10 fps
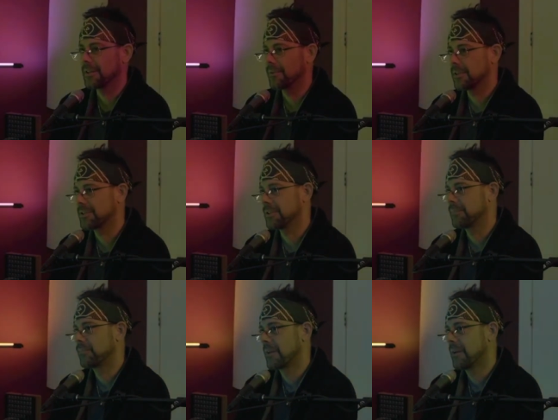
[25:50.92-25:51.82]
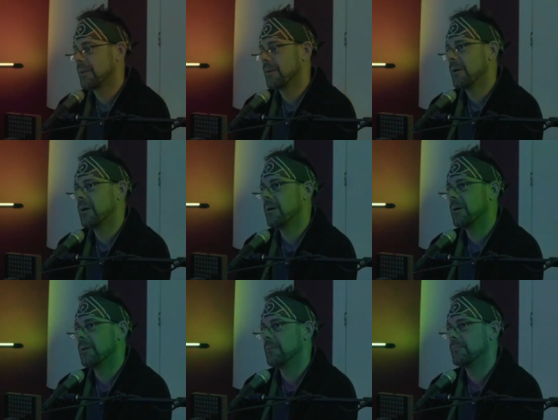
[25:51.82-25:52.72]
question.
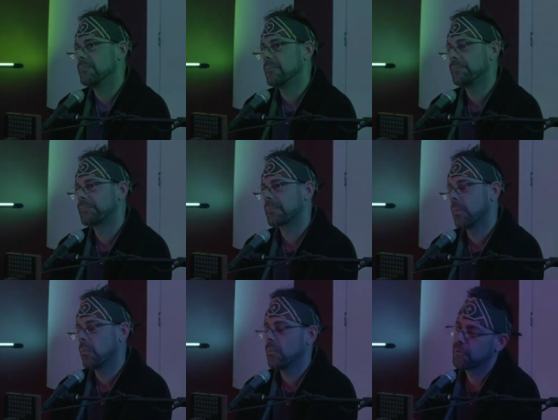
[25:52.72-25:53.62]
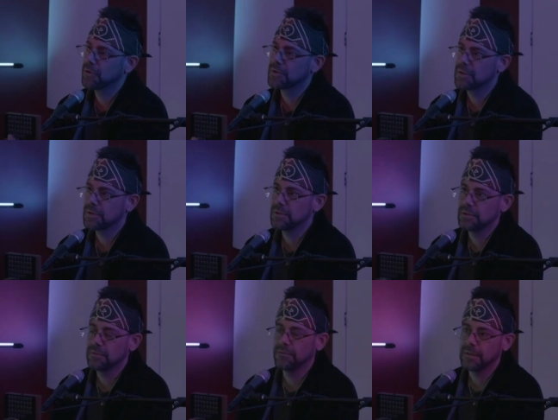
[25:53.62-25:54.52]
Um, first,
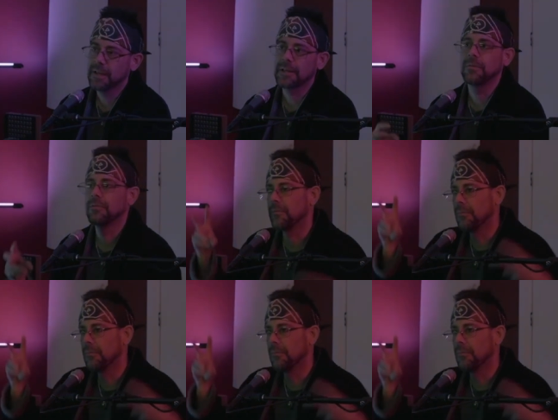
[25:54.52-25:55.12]
do you feel like you've